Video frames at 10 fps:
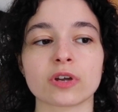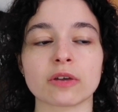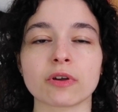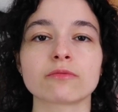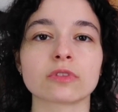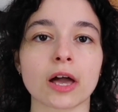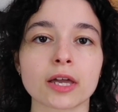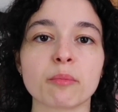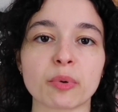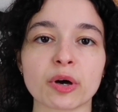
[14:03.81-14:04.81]
if I
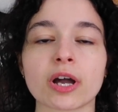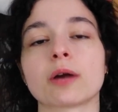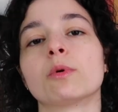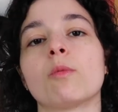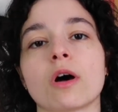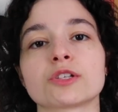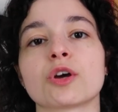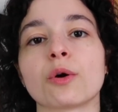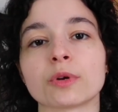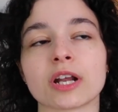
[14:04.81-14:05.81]
like a book, I will want
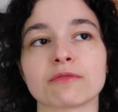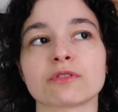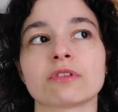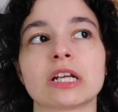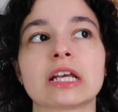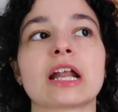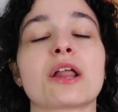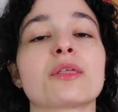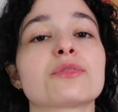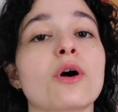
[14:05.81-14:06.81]
to own it after reading it and
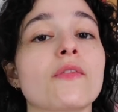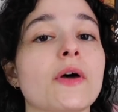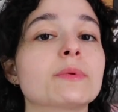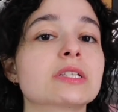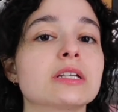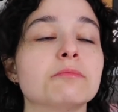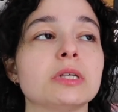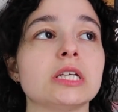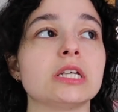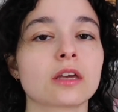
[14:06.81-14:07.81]
I thought that was going to
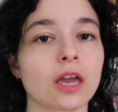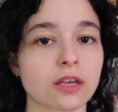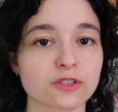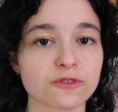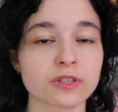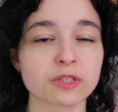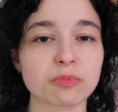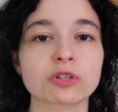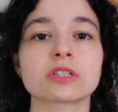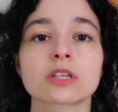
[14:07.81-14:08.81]
be the case for this
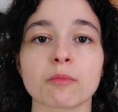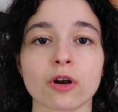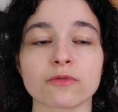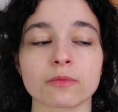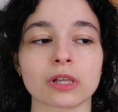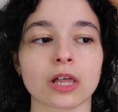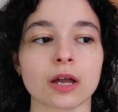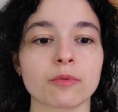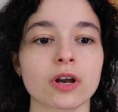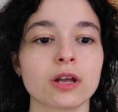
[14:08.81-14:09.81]
book since I borrowed it from the
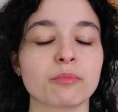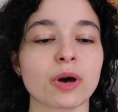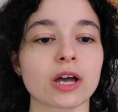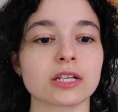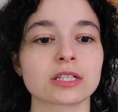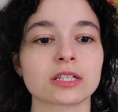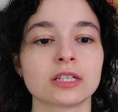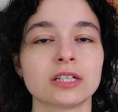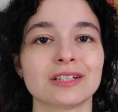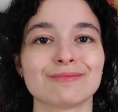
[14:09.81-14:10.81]
library but
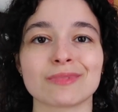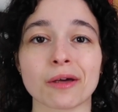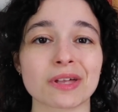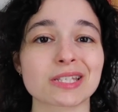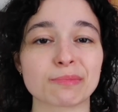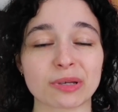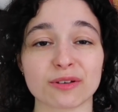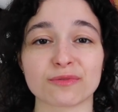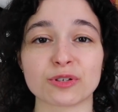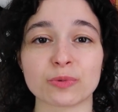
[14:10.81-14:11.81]
now that it's been
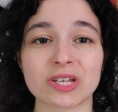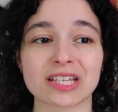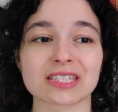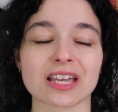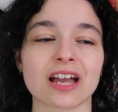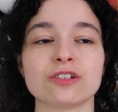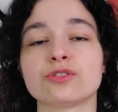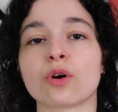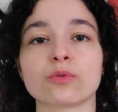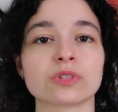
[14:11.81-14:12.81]
a few weeks like I
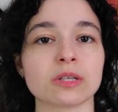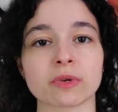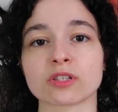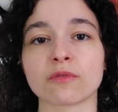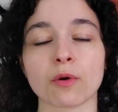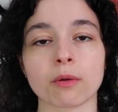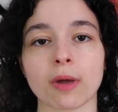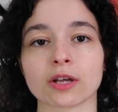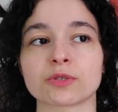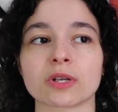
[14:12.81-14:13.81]
don't see myself going
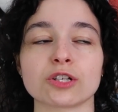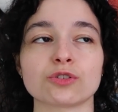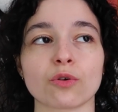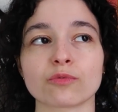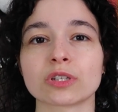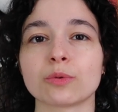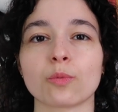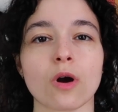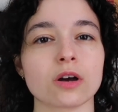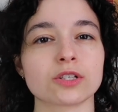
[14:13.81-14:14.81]
back to it I don't really
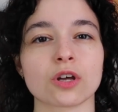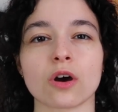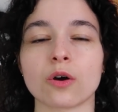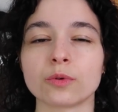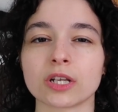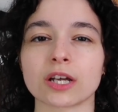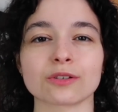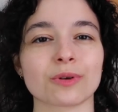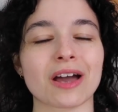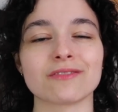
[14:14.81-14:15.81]
want to own it I
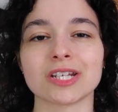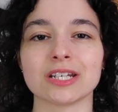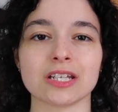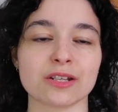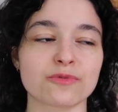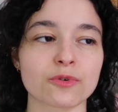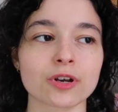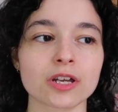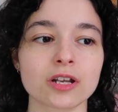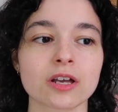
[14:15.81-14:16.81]
don't have any need for
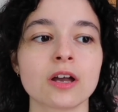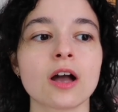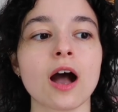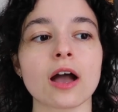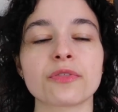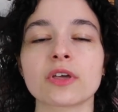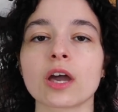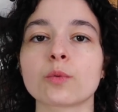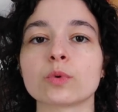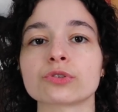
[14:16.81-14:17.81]
it I think
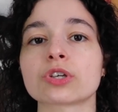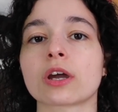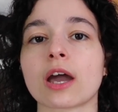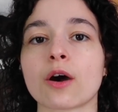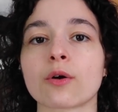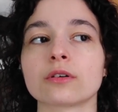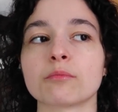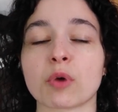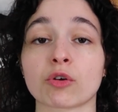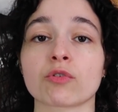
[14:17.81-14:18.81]
I will check out
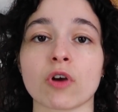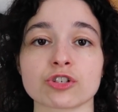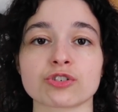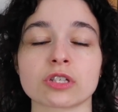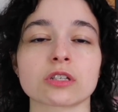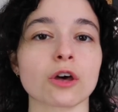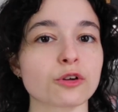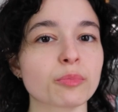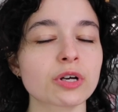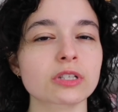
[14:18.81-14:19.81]
Margaret Rogerson's
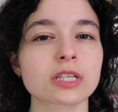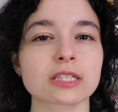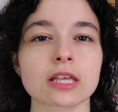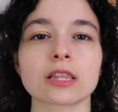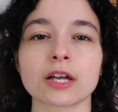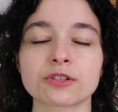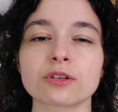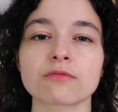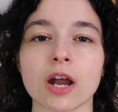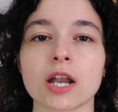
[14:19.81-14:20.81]
other books because I liked
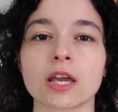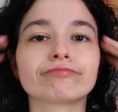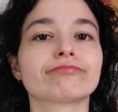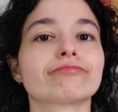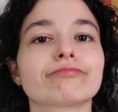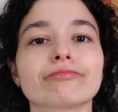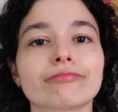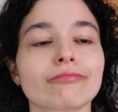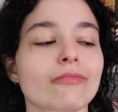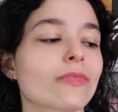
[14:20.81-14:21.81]
her writing
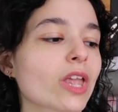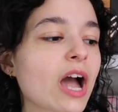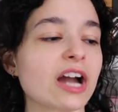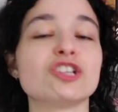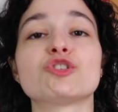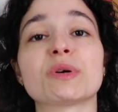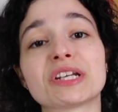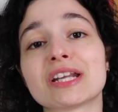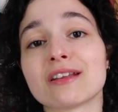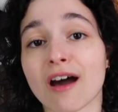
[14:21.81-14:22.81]
I enjoyed
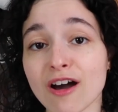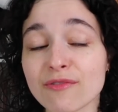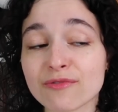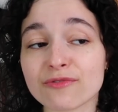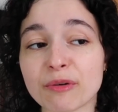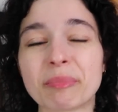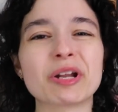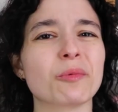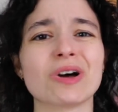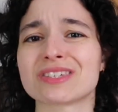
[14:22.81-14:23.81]
it enough but
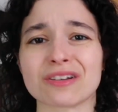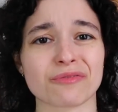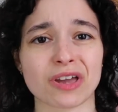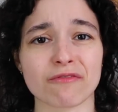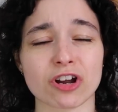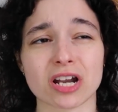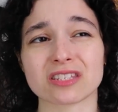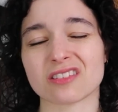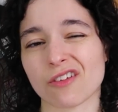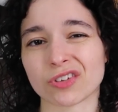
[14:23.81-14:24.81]
it wasn't a favorite
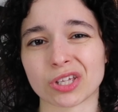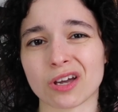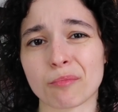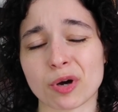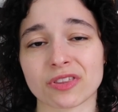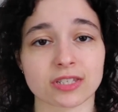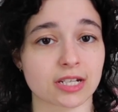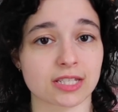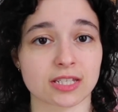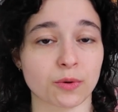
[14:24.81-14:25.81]
it's not really a book that's
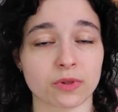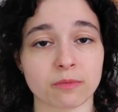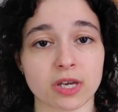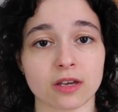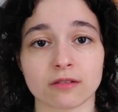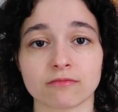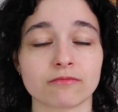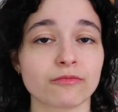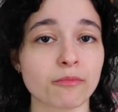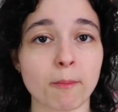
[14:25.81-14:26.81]
gonna stick with me
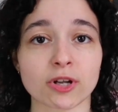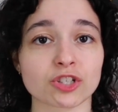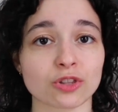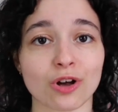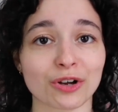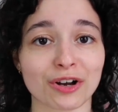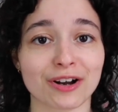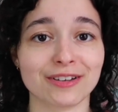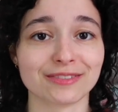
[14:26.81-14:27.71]
much longer